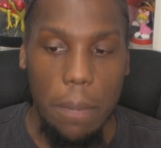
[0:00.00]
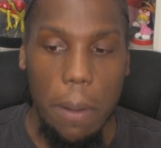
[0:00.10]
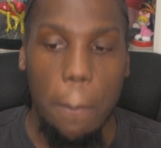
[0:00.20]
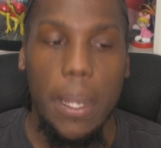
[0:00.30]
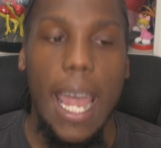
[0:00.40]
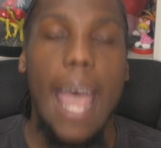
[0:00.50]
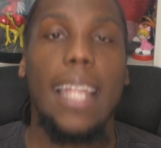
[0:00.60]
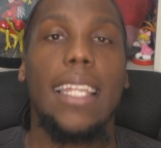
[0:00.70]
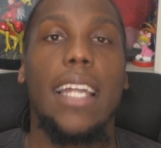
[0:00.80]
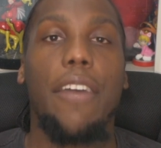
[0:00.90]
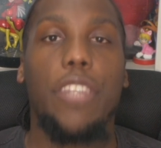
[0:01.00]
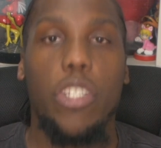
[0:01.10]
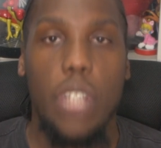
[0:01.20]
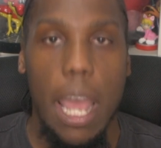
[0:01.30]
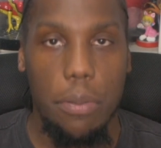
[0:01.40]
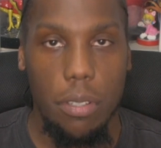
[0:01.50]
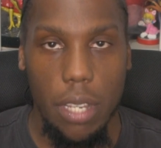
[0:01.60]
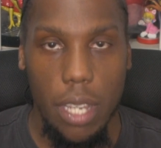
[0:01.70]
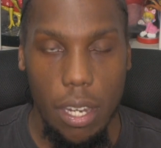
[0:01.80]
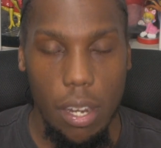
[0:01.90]
But I love the traps on
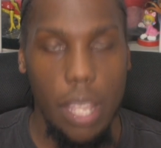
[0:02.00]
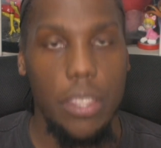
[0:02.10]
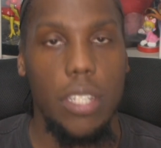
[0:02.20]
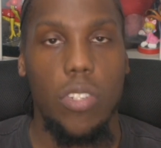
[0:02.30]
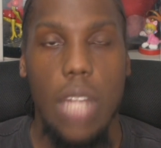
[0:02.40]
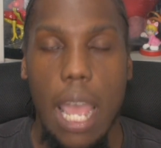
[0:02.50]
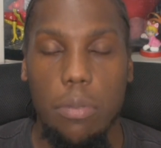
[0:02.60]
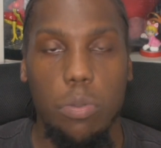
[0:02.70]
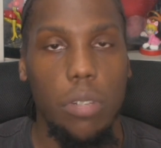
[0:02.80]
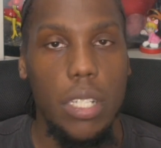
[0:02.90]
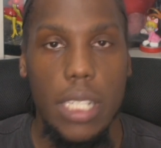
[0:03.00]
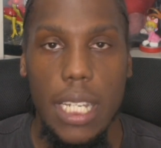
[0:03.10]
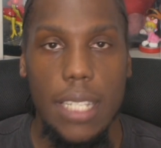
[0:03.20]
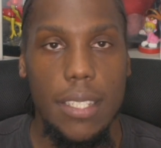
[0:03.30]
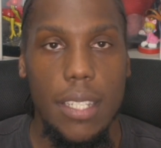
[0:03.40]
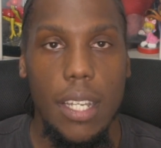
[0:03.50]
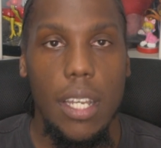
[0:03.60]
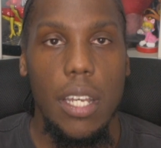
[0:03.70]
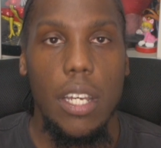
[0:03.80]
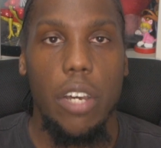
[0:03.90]
here, and the traps were just
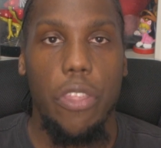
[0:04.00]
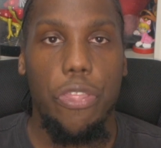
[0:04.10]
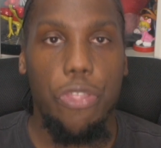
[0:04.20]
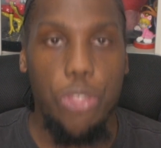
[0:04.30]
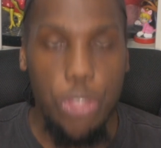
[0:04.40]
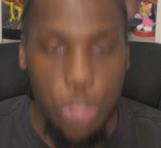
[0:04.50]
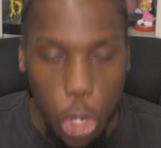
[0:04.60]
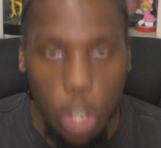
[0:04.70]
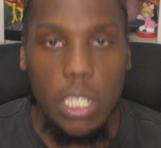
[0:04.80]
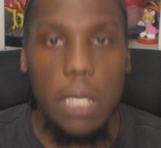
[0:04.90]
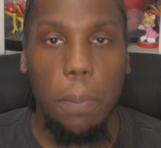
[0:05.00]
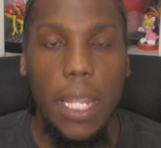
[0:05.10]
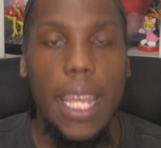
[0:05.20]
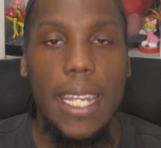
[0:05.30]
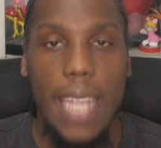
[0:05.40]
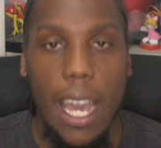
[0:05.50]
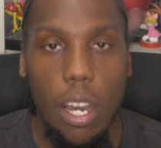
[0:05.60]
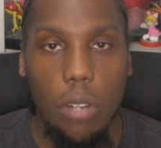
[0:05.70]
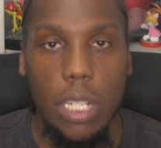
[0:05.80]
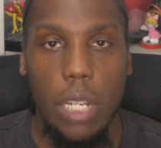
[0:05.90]
thoroughly planned
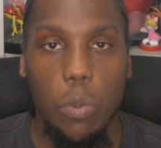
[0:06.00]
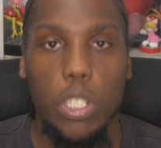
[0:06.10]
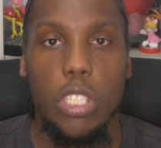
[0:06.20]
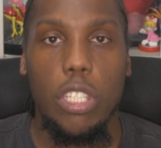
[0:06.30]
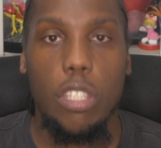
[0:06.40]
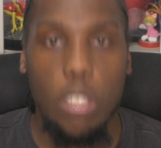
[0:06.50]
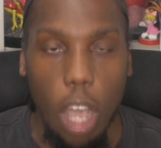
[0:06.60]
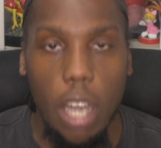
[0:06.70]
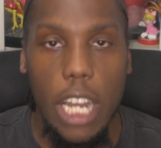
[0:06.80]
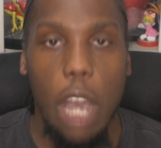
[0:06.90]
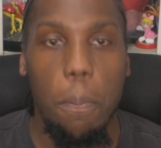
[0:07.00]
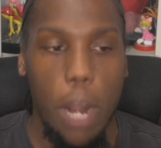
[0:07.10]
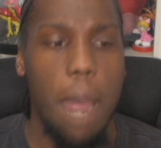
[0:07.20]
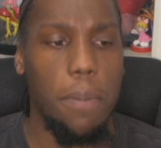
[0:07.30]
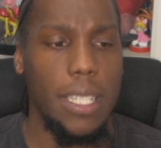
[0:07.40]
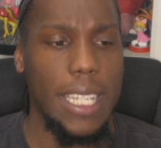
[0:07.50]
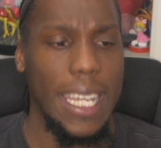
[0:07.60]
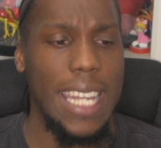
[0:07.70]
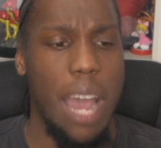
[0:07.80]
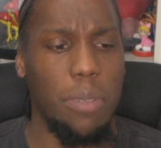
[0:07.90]
out. It was thought out properly,
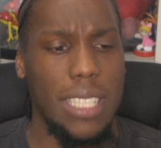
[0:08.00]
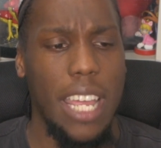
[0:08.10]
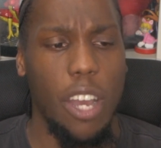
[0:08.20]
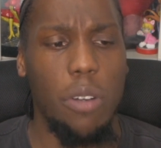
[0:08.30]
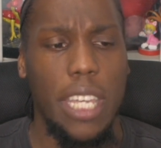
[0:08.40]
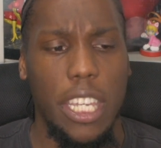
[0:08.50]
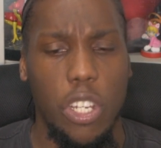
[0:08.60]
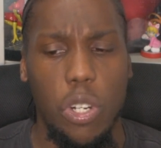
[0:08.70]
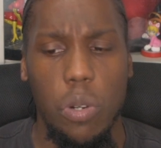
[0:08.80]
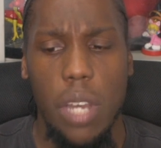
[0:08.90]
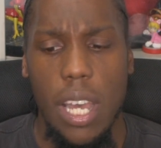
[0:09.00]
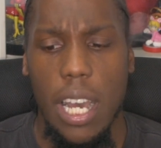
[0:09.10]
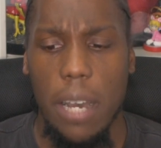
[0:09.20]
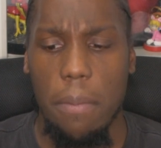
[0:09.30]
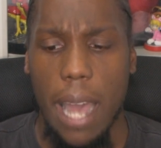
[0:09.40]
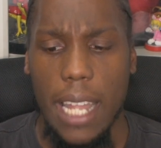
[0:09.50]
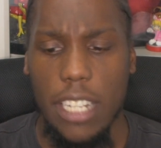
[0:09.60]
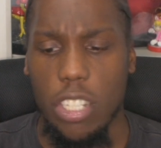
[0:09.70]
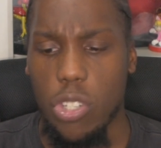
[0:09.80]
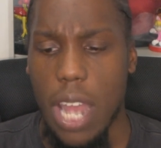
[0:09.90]
and I was like, okay, cool. Um, I like the
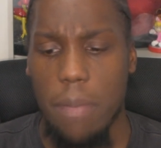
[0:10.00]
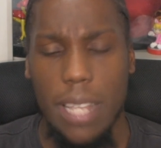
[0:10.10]
traps.